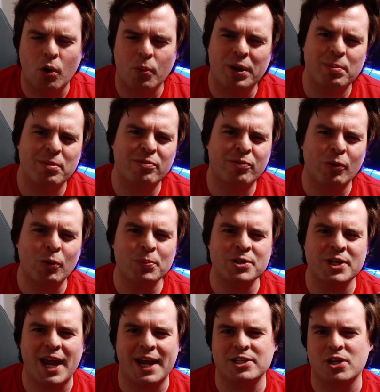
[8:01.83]
We can perform
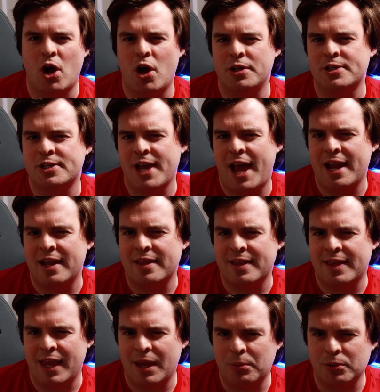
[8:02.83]
checks outside of the
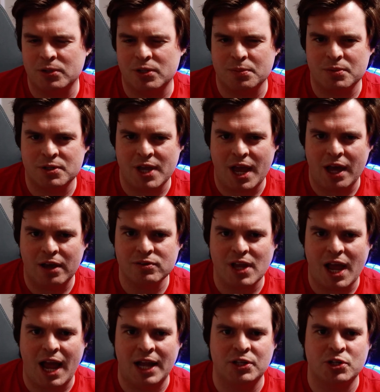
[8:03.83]
tables themselves
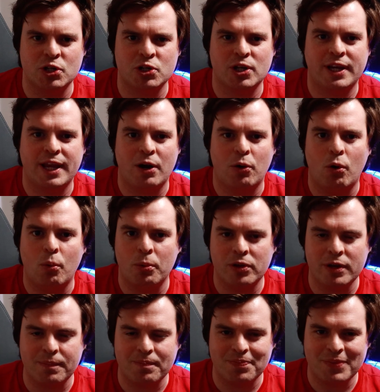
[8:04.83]
and just get on with
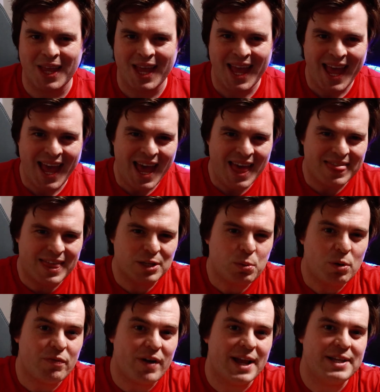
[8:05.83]
it. This
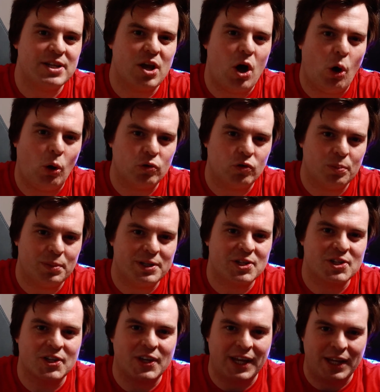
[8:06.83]
provides ultimate
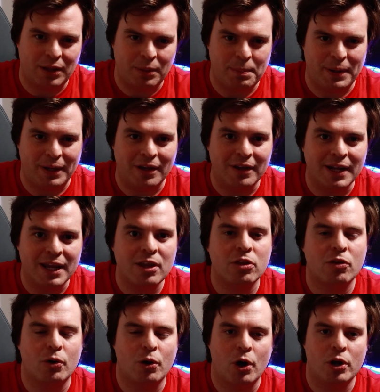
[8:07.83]
scalability
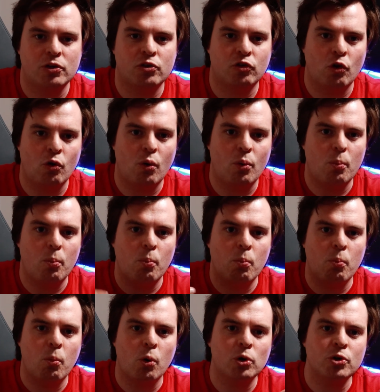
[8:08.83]
throughout. So
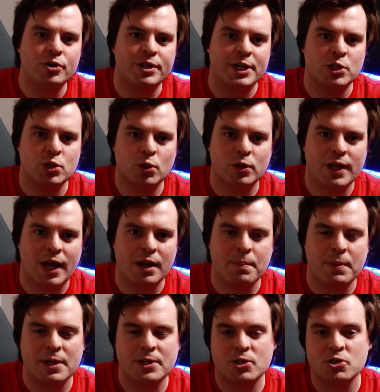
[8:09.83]
more traditional
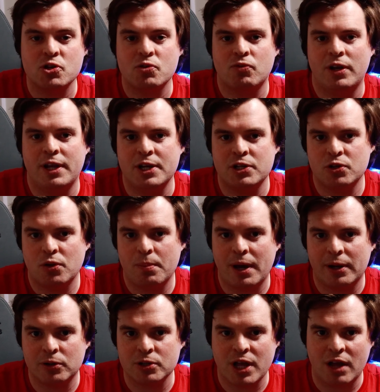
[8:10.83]
databases in relational
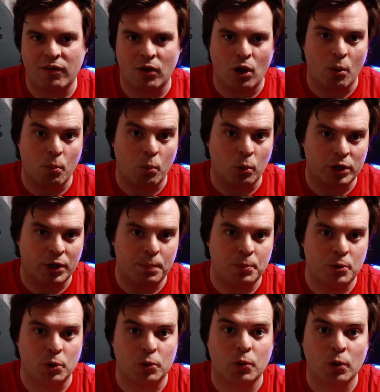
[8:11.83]
manners have a lot more
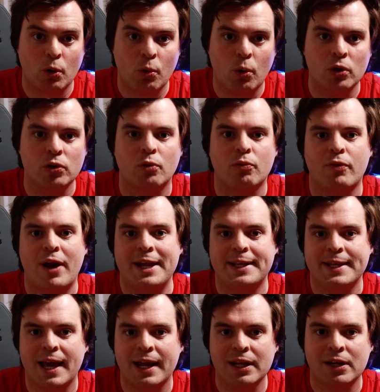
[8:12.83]
compute to go on to write
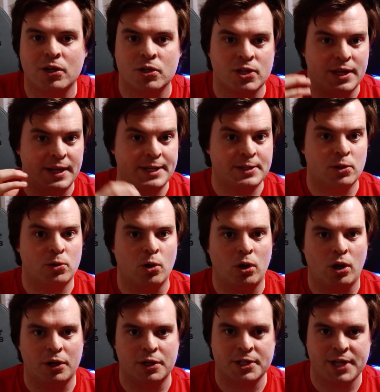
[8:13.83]
data because it needs to do a
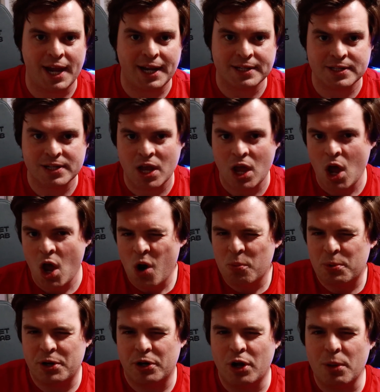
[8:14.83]
lot of checks.
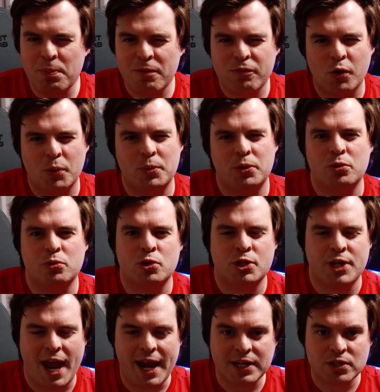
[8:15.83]
We are not performing those
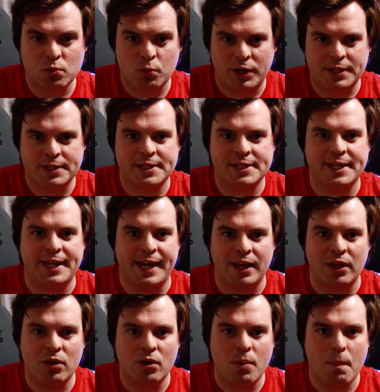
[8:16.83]
checks. We can
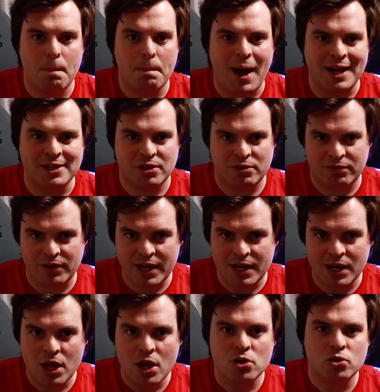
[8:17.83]
scale
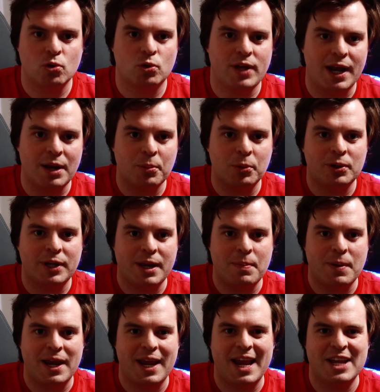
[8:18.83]
massively. So
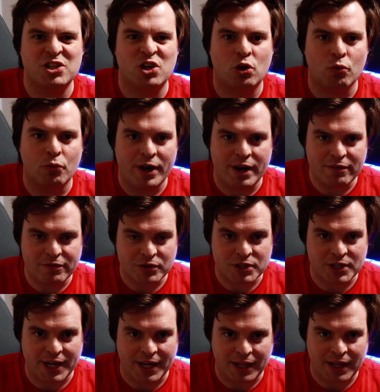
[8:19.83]
DynamoDB is great for
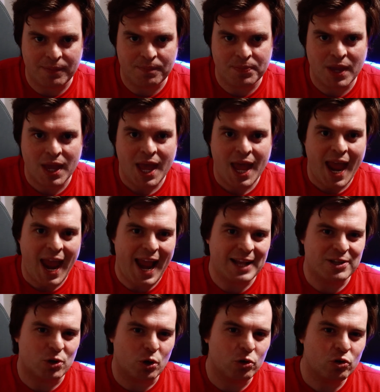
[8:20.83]
scaling.
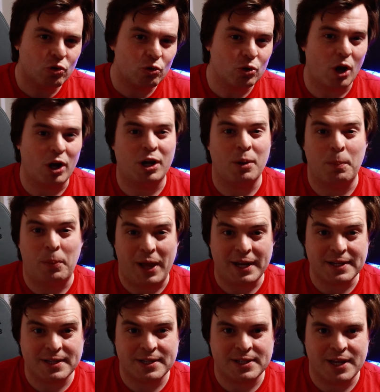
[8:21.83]
It's also not
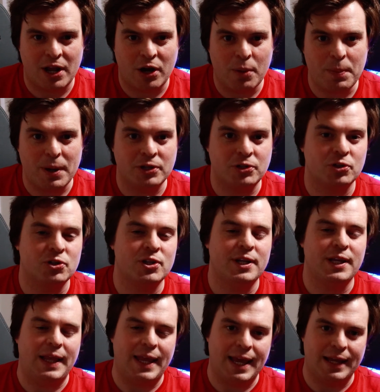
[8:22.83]
complex to set up, as you'll see
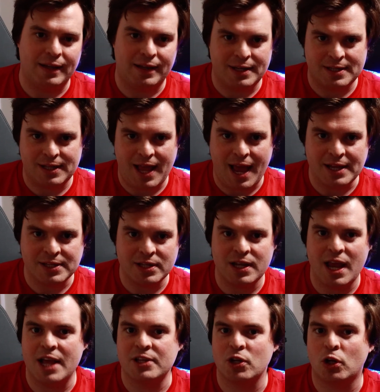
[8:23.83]
at the end of this
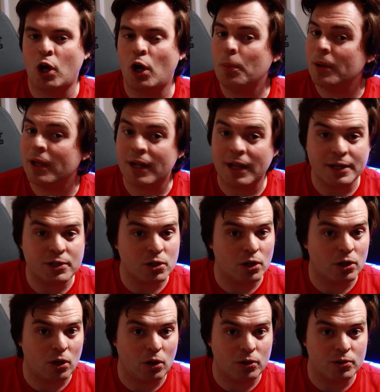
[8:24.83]
lesson. It's a couple of clicks on the
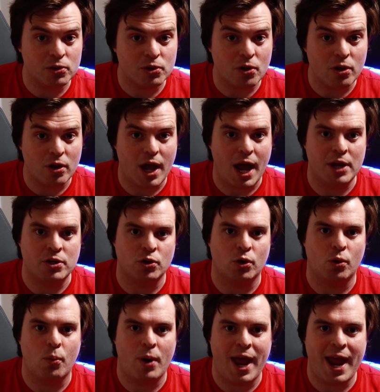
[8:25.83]
console and you're
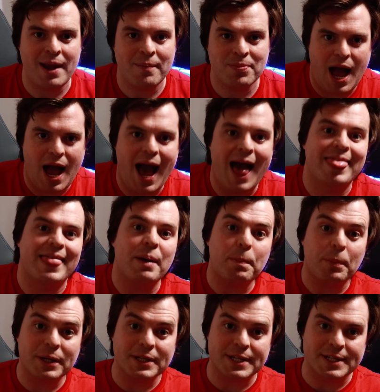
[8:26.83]
away. And that
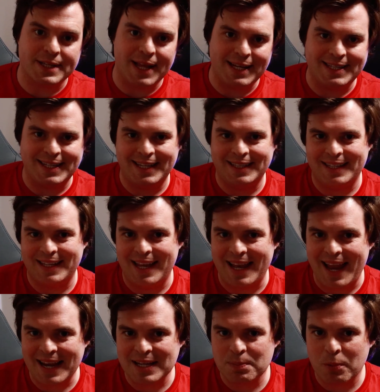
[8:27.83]
brings us nicely into the
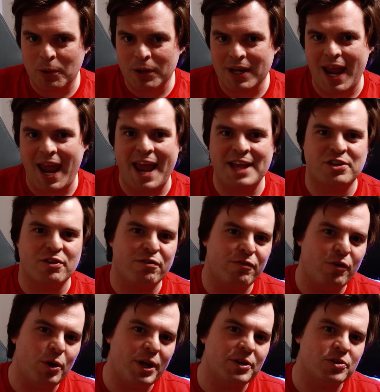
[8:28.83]
next point. It's a
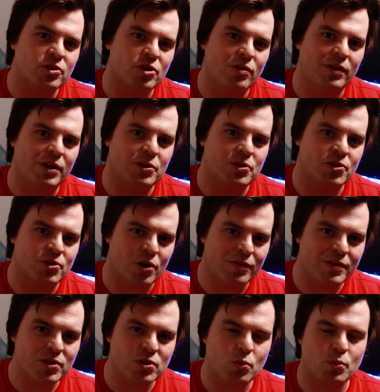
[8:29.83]
fully serverless
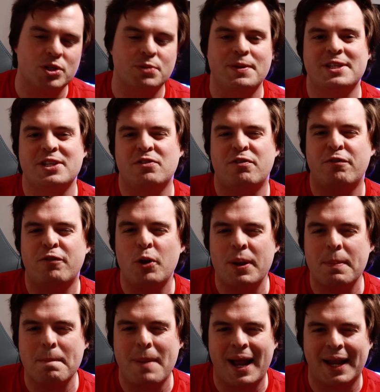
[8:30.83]
service, which means it's fully
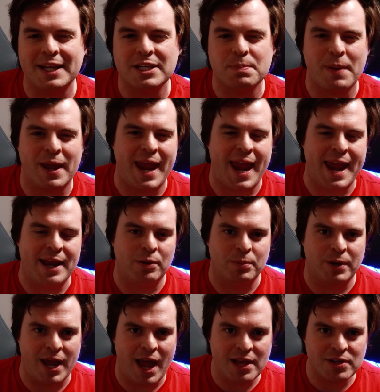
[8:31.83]
managed by
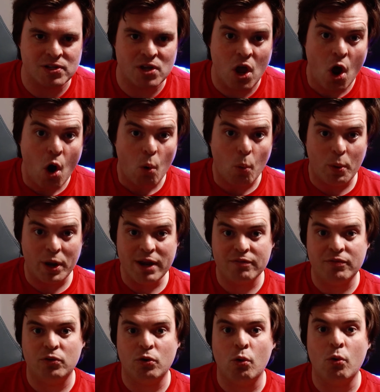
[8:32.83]
AWS, we have
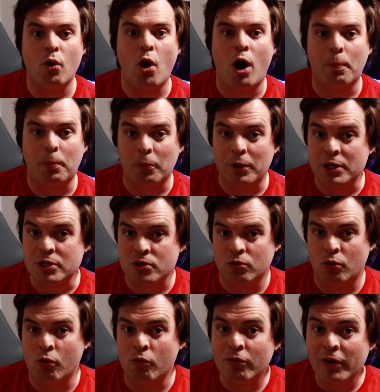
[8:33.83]
no
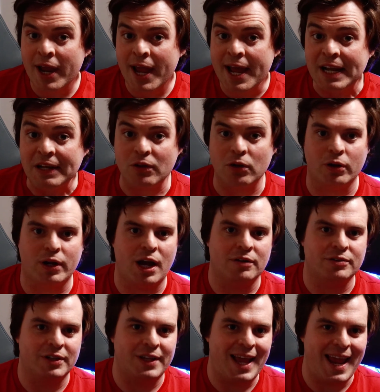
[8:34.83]
operational overhead to look
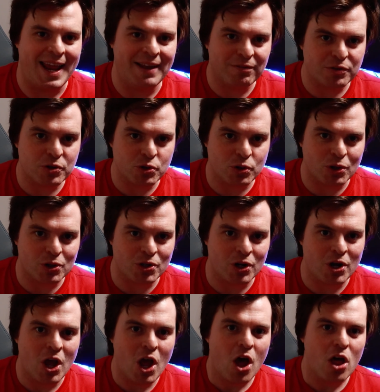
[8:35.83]
after that
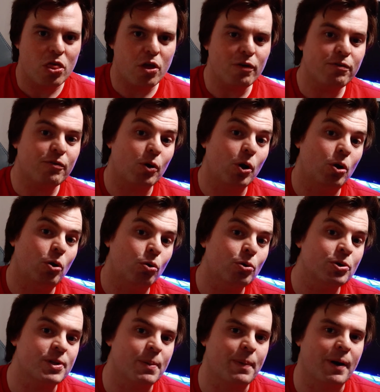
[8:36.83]
infrastructure, therefore it
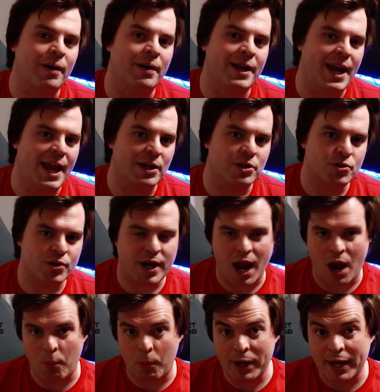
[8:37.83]
lowers the barrier to entry
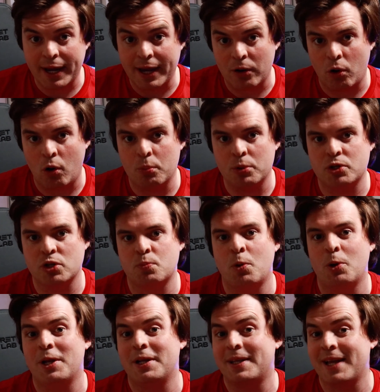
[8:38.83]
and we can get on with just
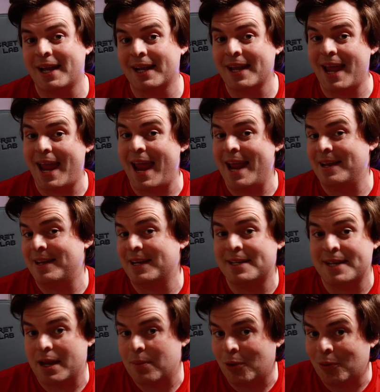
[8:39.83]
putting data into a
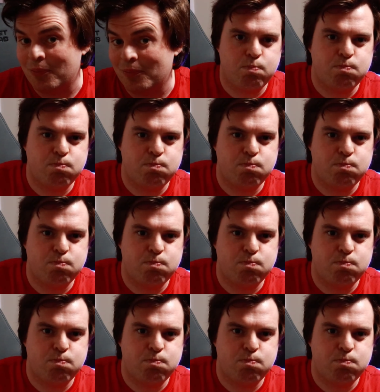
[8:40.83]
table.